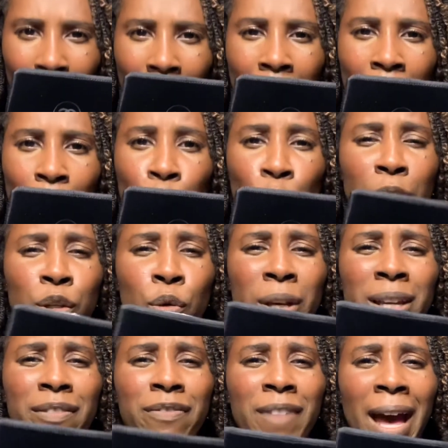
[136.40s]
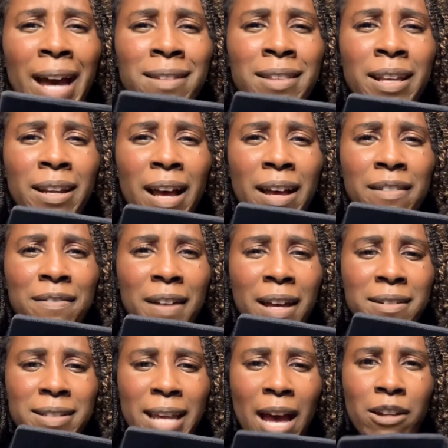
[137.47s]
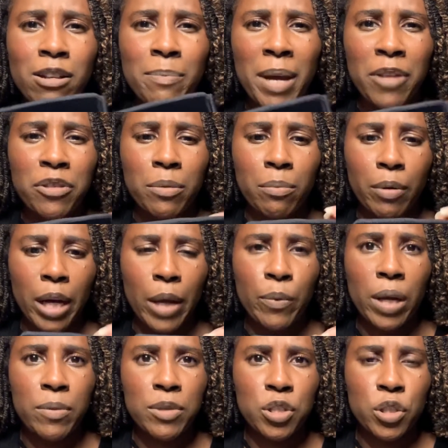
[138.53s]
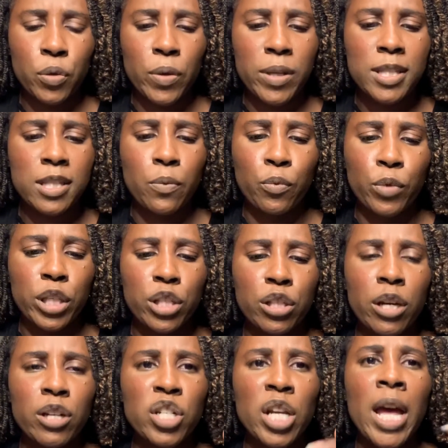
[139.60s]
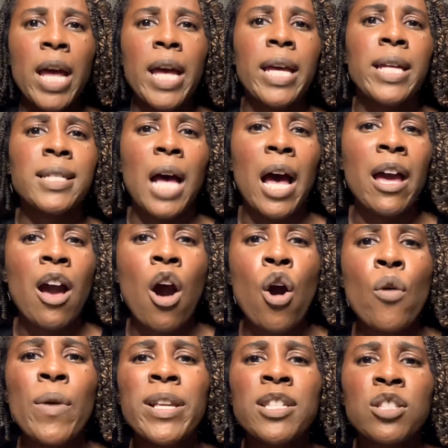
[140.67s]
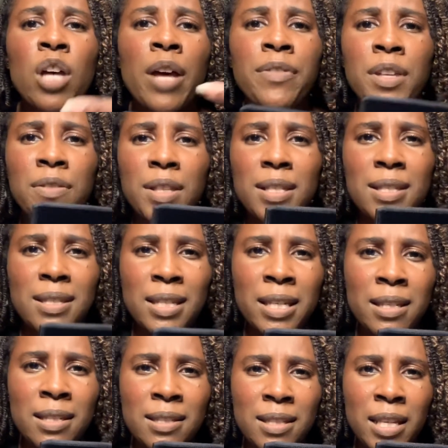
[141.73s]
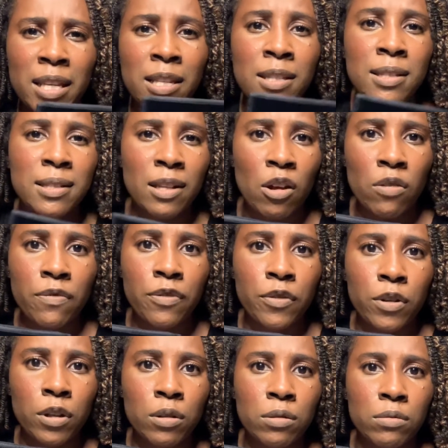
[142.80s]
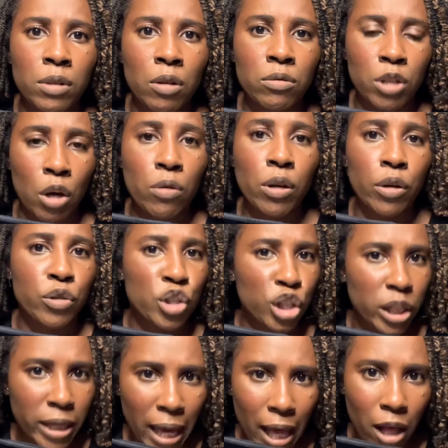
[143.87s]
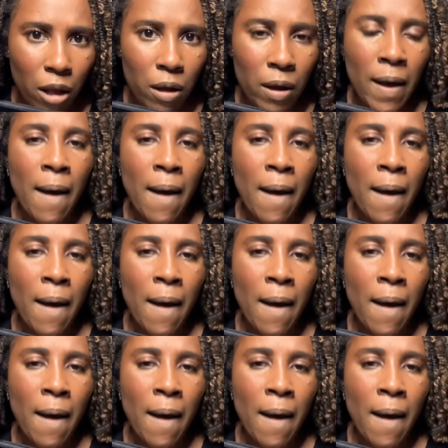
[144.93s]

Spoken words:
And one quick fact that I found out about the brand when I was doing some research is I always thought that the CC stood for Coco Chanel,